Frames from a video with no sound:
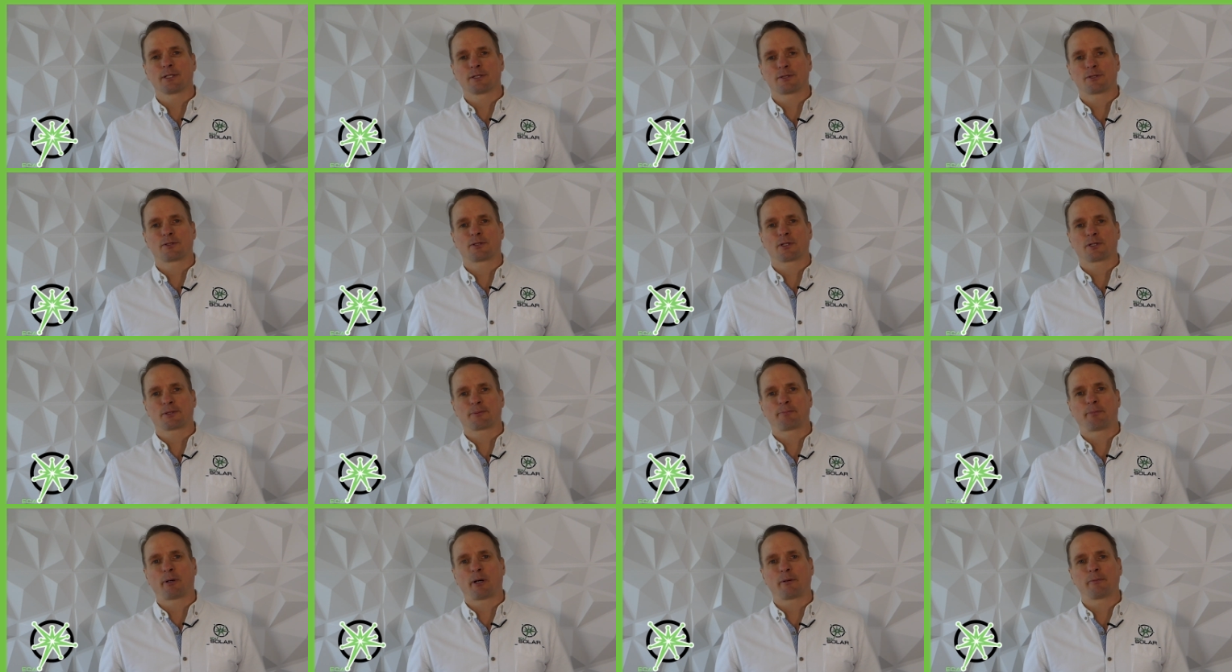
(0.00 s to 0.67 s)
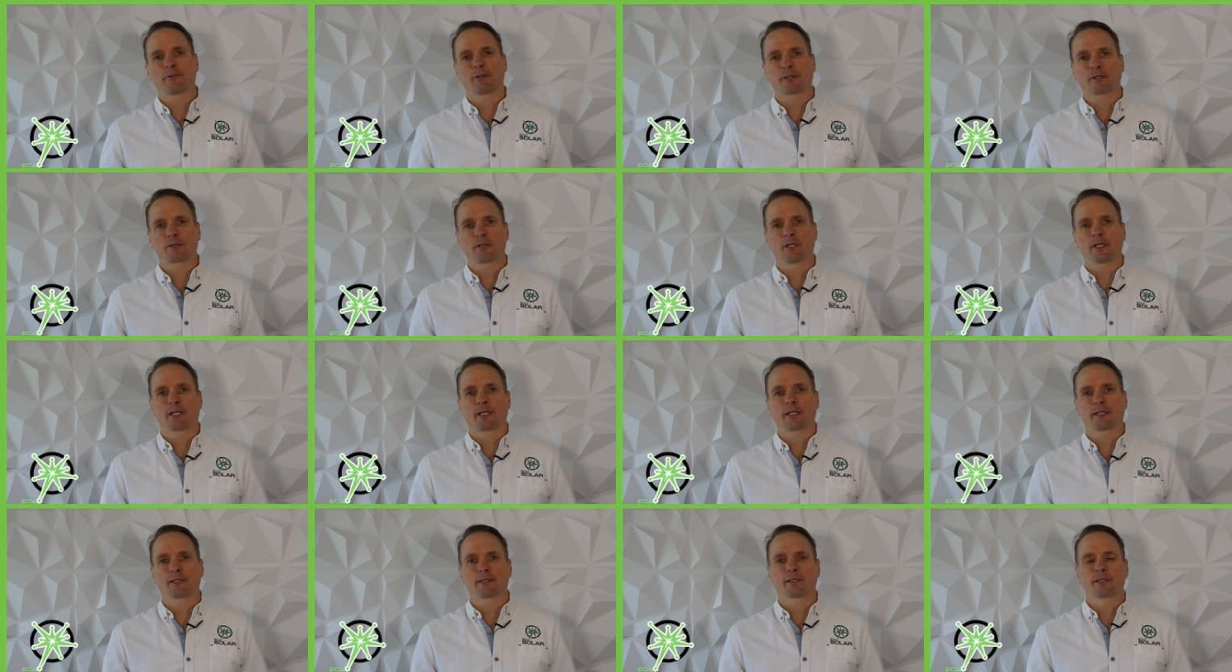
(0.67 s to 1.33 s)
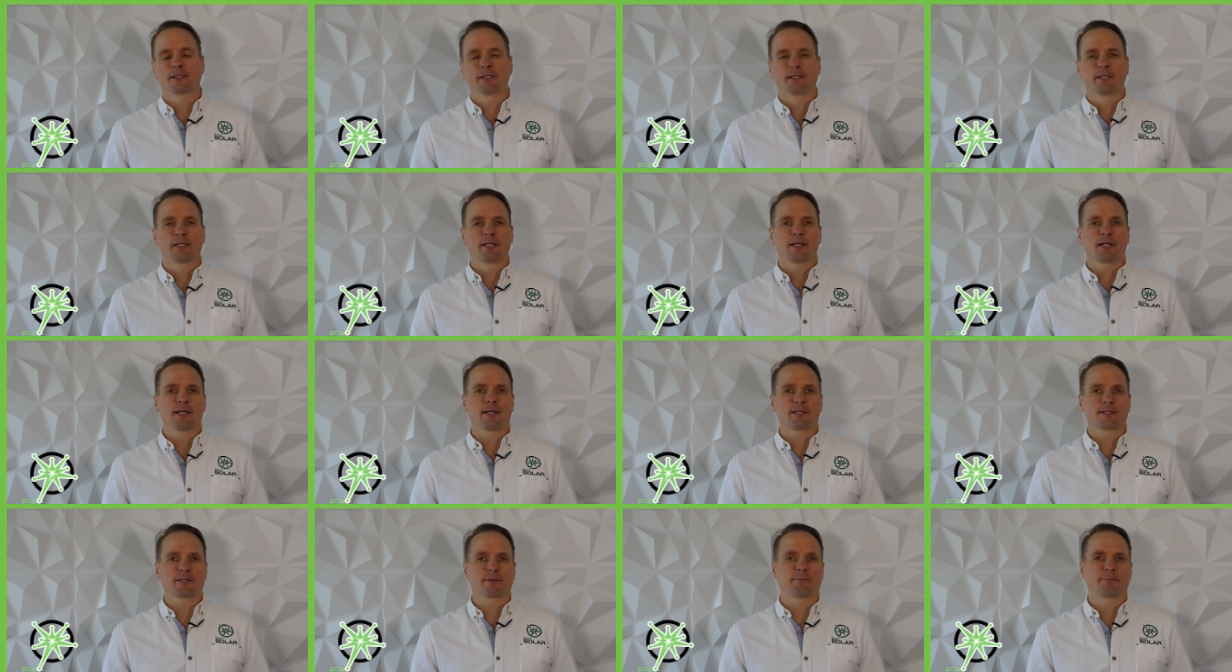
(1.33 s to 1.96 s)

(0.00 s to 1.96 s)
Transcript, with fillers: is just public land as